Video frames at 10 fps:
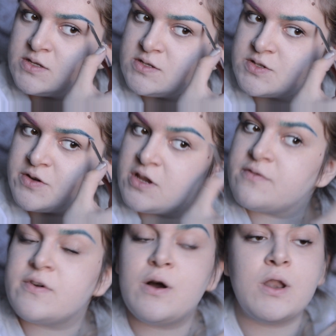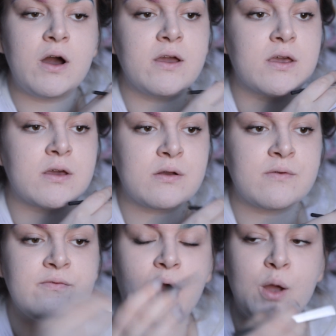So it's great for like
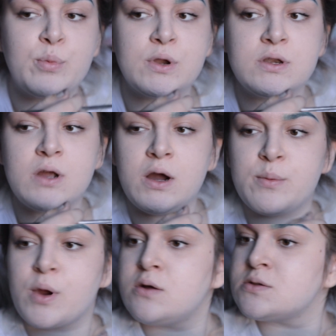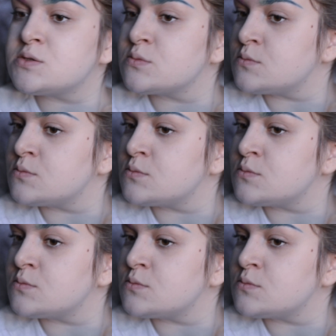vibrant eyebrows.